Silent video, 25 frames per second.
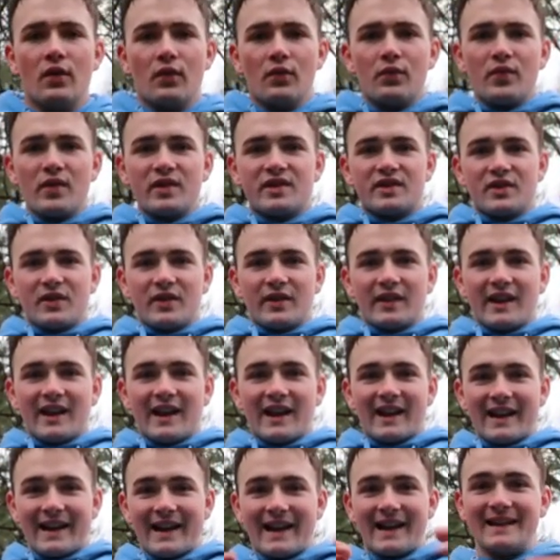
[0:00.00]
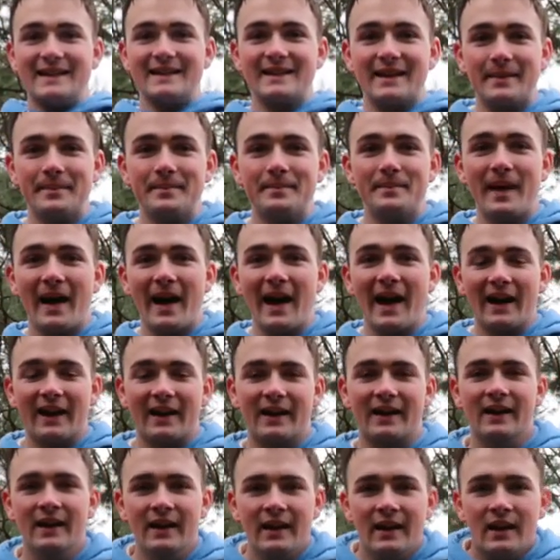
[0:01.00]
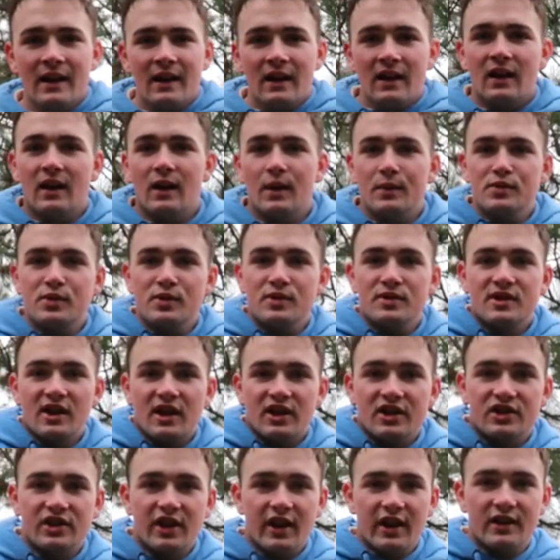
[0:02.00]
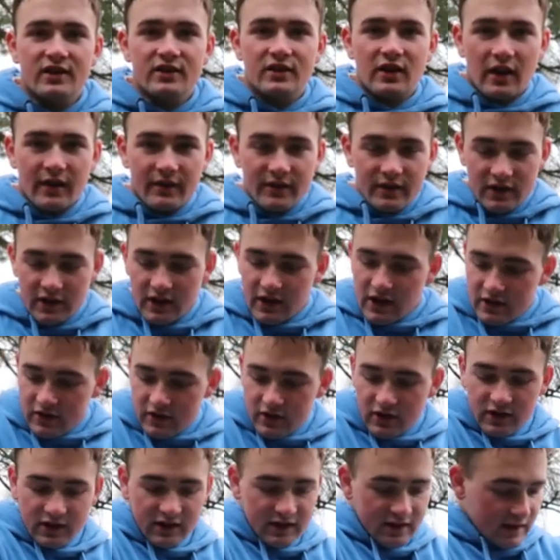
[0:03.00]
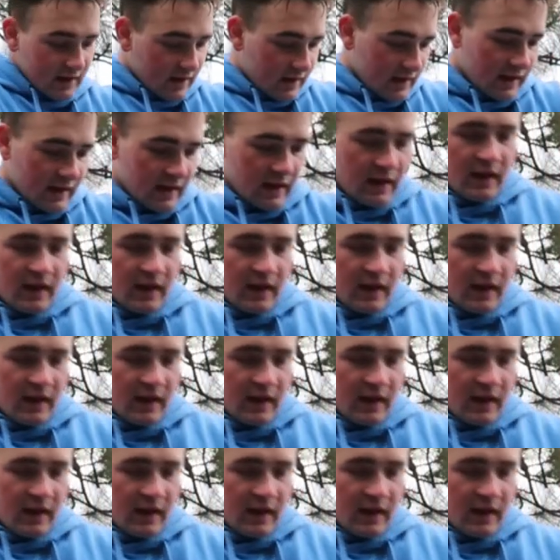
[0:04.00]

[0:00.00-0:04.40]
What's going on guys? I'm back. Um, so we just got changed obviously as you can see